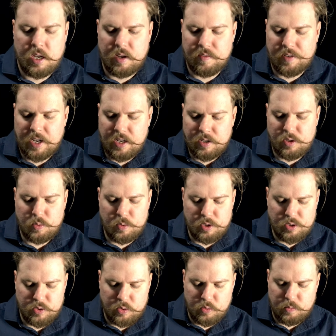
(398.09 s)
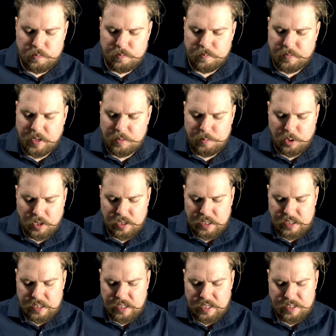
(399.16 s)
If I had to assume, I'd probably
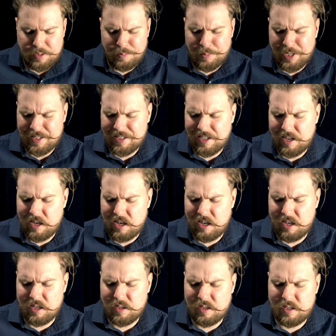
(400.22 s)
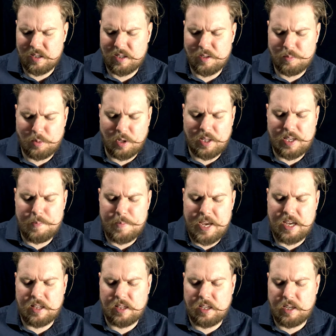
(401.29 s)
say it's musky. It's probably
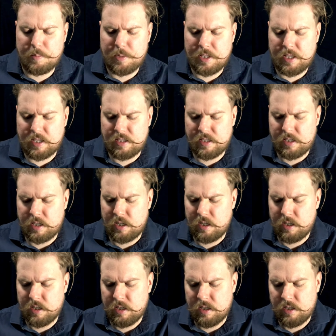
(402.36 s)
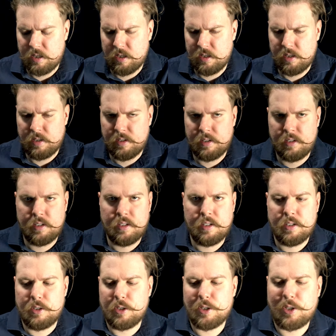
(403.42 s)
manly, but let's see.
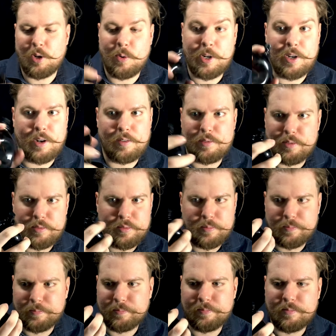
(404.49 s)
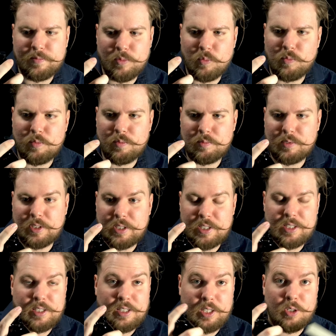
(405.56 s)
Just going off
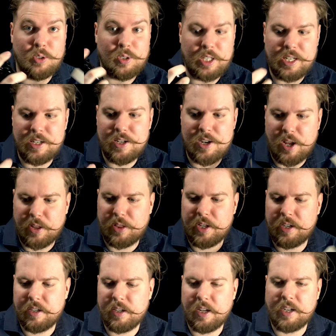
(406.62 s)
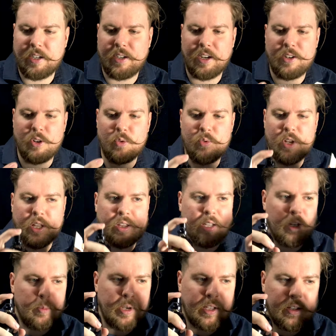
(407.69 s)
of literally nothing. I know nothing
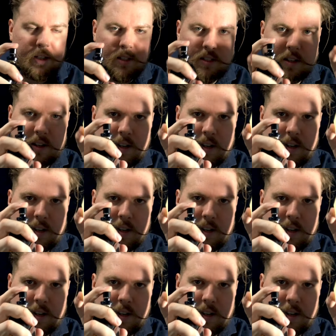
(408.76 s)
about this.